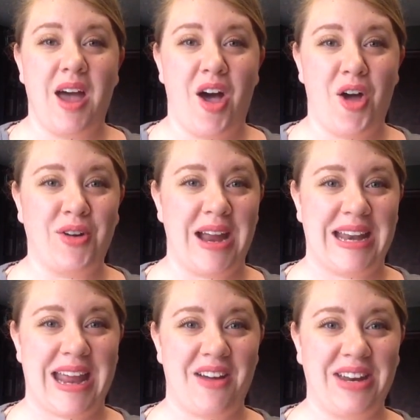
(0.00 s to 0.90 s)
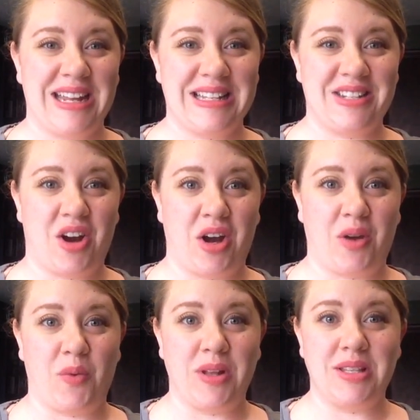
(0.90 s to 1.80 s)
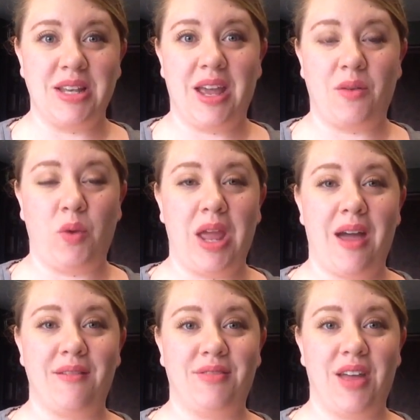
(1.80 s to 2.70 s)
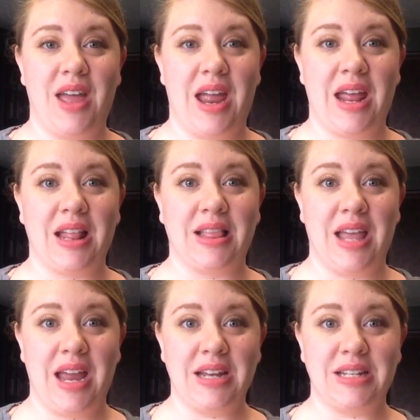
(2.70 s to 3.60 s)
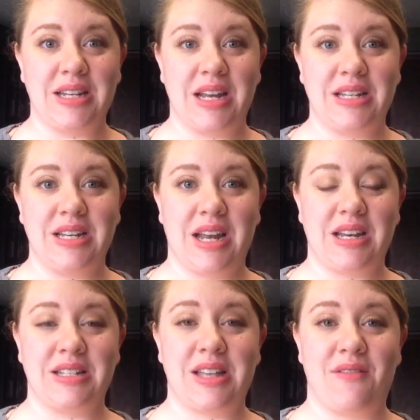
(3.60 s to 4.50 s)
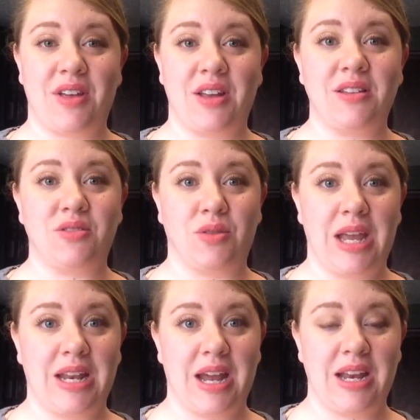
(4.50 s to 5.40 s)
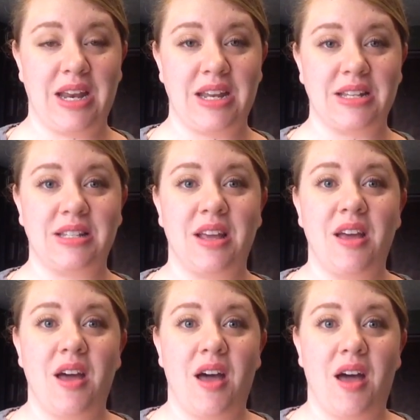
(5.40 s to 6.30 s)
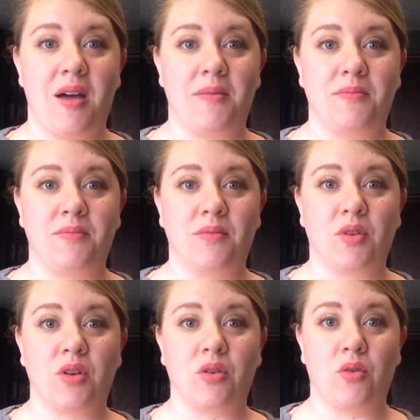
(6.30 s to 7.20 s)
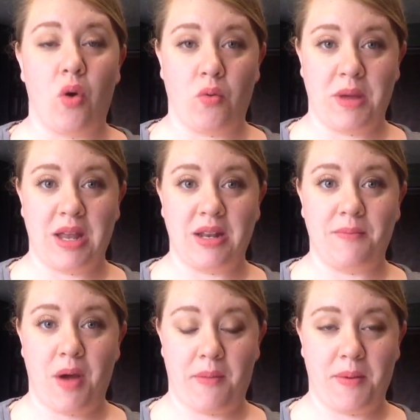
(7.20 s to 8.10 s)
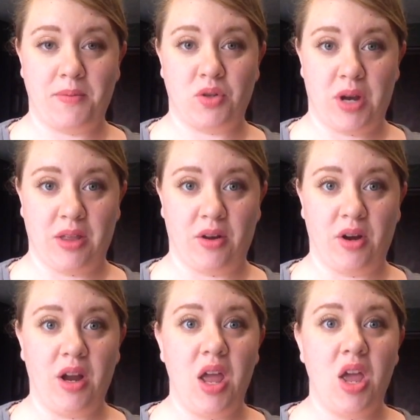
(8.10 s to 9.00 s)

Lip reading: All right, now to get started. Once again, we have a late 1997, so late 90s, Coleman pop-up trailer.